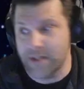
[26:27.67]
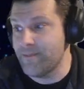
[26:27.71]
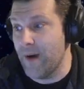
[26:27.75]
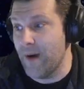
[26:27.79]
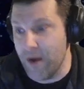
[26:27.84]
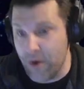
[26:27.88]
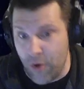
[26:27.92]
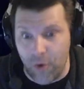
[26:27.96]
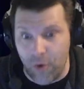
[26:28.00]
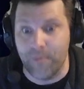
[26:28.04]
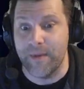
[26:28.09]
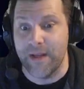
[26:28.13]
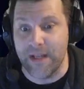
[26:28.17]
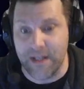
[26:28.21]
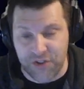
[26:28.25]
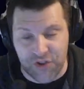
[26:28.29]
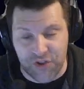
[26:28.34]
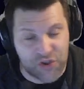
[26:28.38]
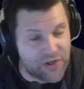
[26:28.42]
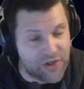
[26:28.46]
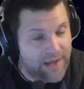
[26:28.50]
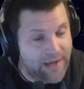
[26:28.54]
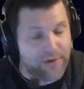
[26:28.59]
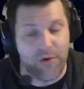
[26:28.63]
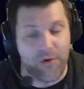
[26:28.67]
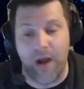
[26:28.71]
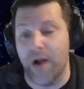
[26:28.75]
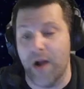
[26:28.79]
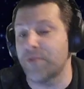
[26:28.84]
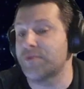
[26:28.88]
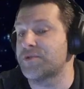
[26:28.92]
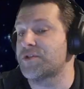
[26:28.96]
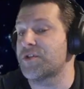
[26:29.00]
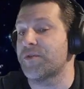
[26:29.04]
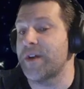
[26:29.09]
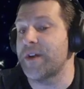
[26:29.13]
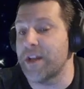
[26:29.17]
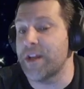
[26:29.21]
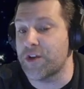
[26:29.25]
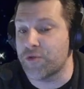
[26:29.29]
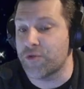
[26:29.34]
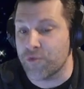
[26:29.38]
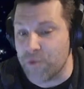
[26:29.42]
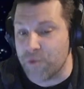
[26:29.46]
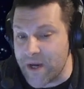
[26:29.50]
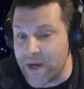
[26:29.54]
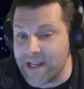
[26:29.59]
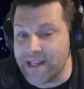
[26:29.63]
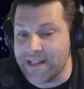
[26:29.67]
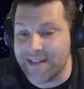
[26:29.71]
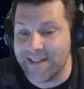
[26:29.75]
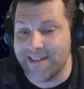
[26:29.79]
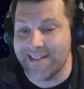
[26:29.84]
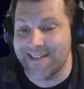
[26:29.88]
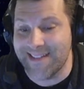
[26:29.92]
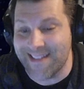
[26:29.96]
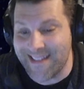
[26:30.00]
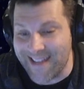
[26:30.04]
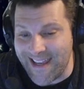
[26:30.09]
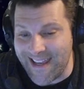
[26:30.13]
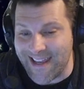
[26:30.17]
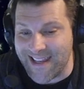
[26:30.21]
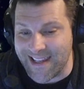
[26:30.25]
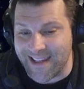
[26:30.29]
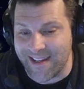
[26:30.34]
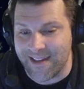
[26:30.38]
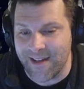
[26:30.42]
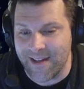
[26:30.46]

by all means, Shadowhounds are a great take.